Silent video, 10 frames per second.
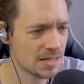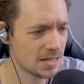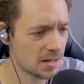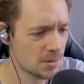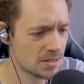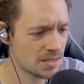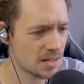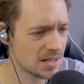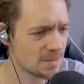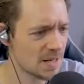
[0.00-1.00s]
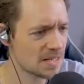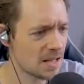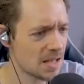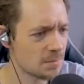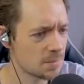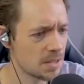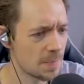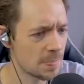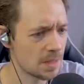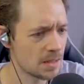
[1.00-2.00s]
I, I always, I spend time
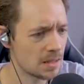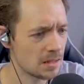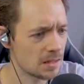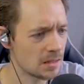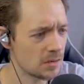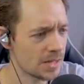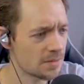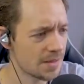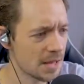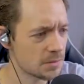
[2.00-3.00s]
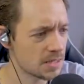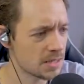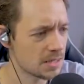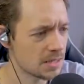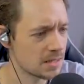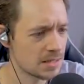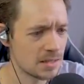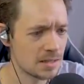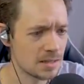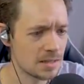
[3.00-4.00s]
looking for housing
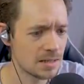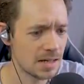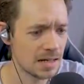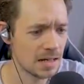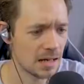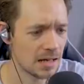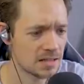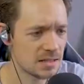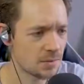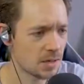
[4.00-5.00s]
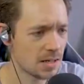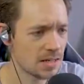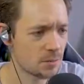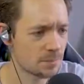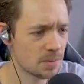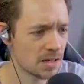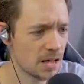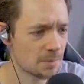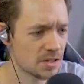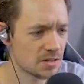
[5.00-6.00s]
and uh, I just never I never
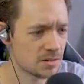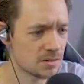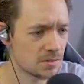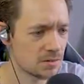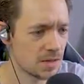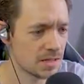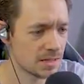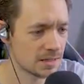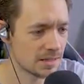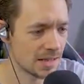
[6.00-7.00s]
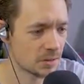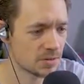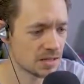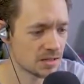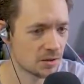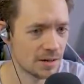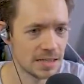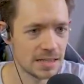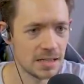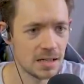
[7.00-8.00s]
accomplished finding housing
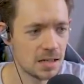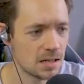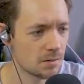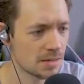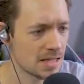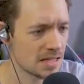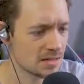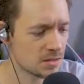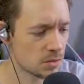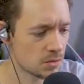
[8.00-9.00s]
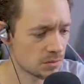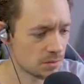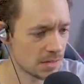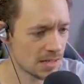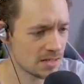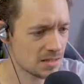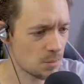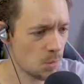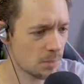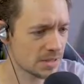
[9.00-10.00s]
correctly. Right, that's good. Right, let's
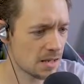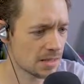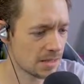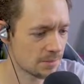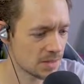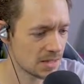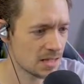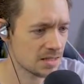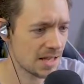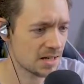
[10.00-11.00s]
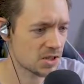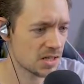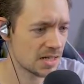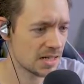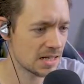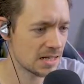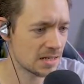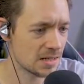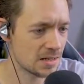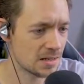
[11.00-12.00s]
um, while we're down here, let's actually